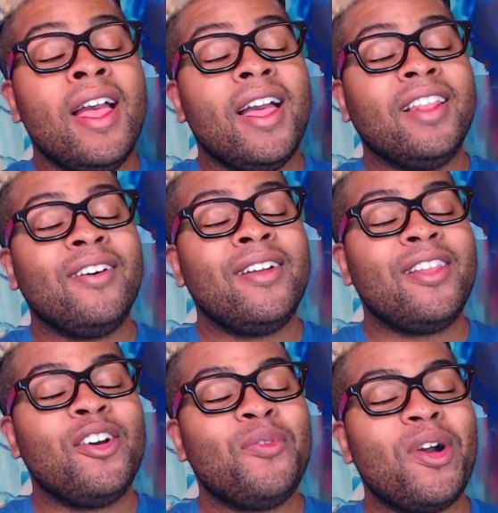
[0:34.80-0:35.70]
Hello,
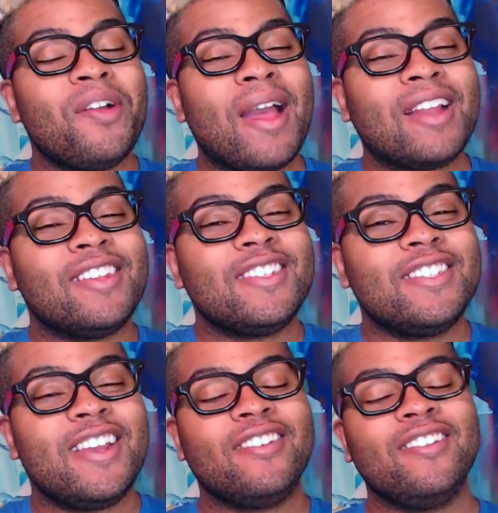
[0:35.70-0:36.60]
hello, and welcome back to the
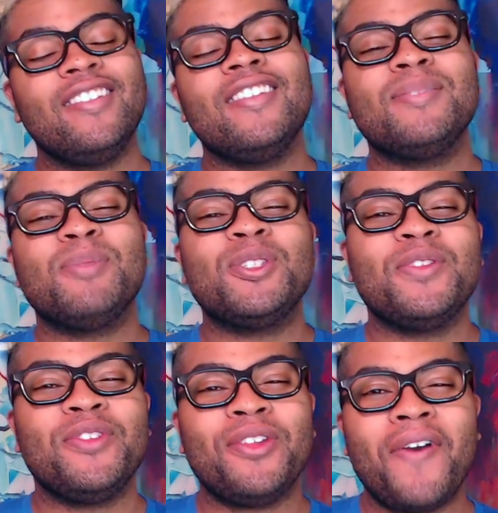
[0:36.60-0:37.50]
channel. As
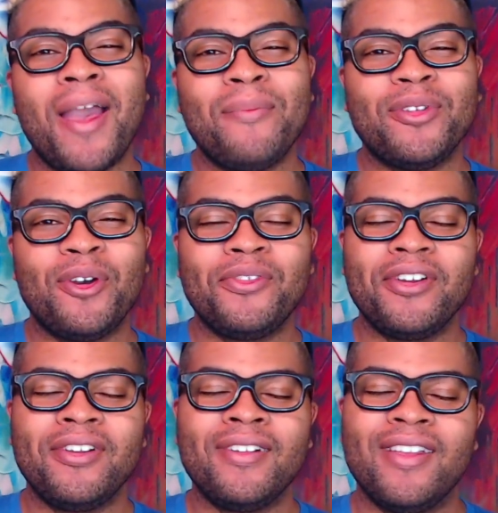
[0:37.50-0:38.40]
most of you know, I'm
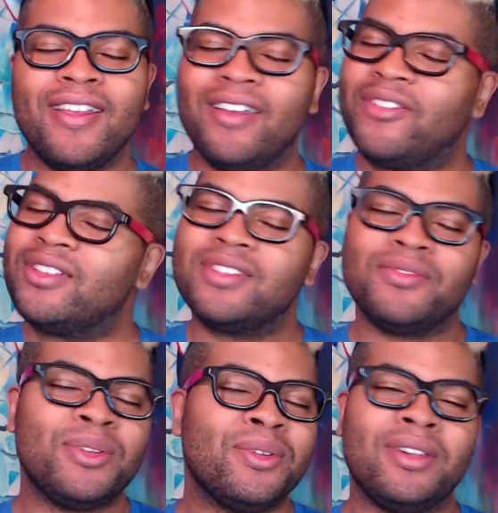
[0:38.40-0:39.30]
Topher. And for
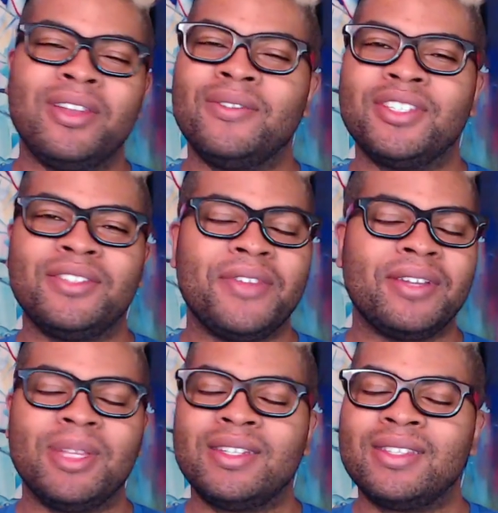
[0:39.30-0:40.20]
those of you who don't know and just
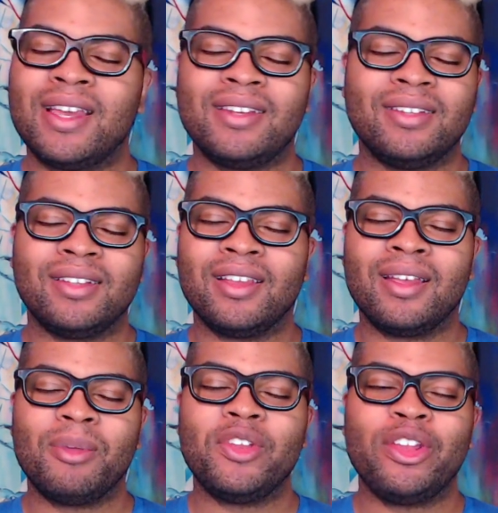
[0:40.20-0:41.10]
randomly decided to
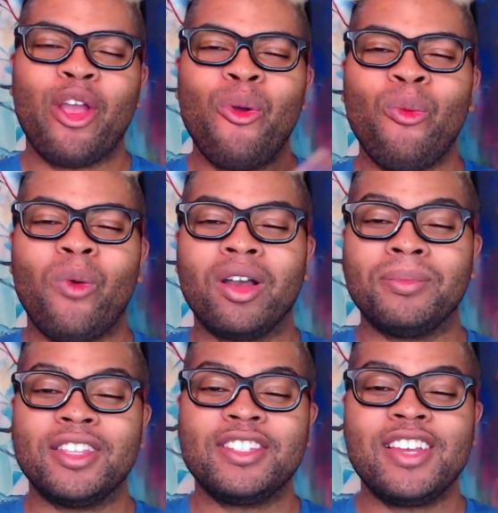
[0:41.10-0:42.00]
click on my video,
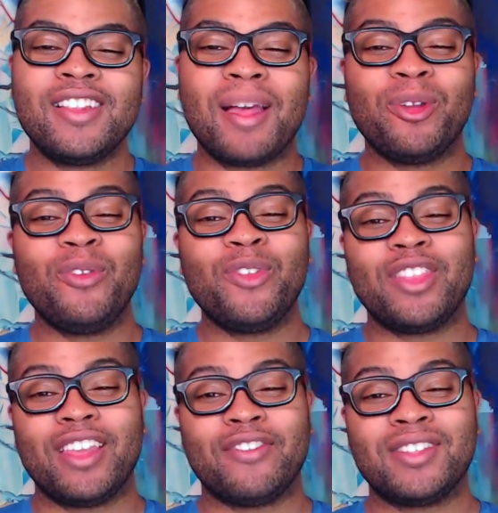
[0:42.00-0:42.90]
welcome to the channel. I'm
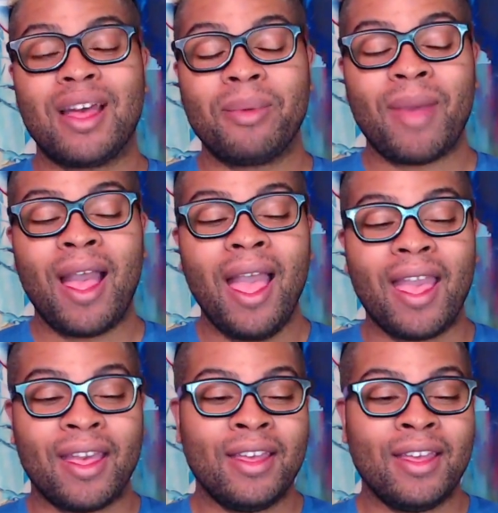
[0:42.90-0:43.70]
Topher. Thank you for stopping by.